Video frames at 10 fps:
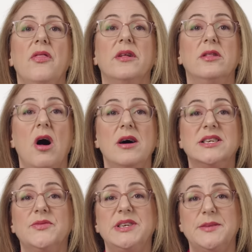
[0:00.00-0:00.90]
The
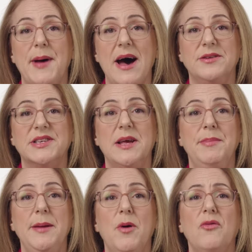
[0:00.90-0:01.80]
loss of a spouse can
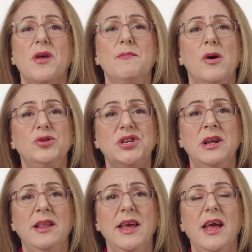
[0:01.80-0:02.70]
be both
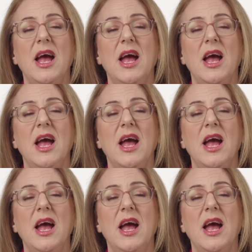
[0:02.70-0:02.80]
emotionally